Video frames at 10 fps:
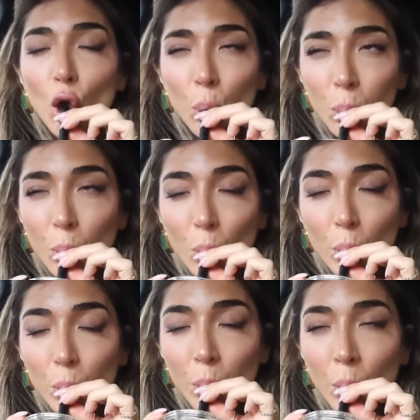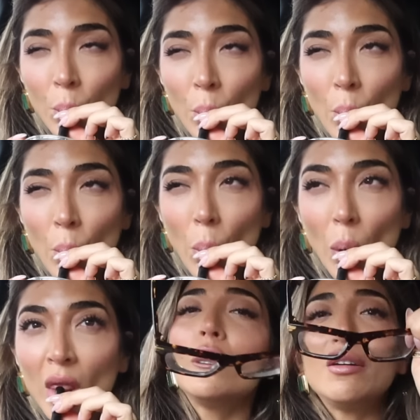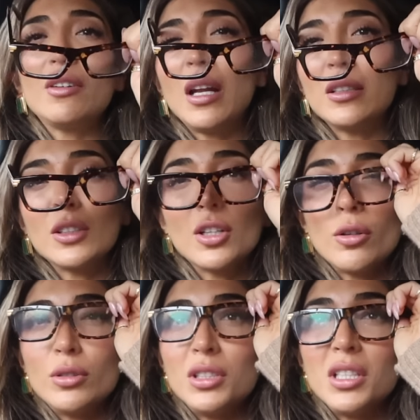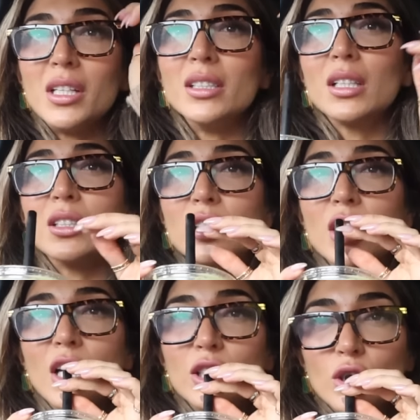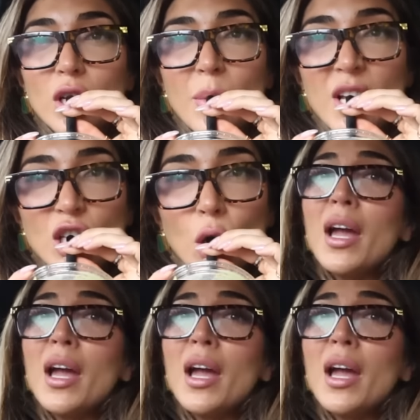Mm. If you live in London, go to Tees. It's literally amazing.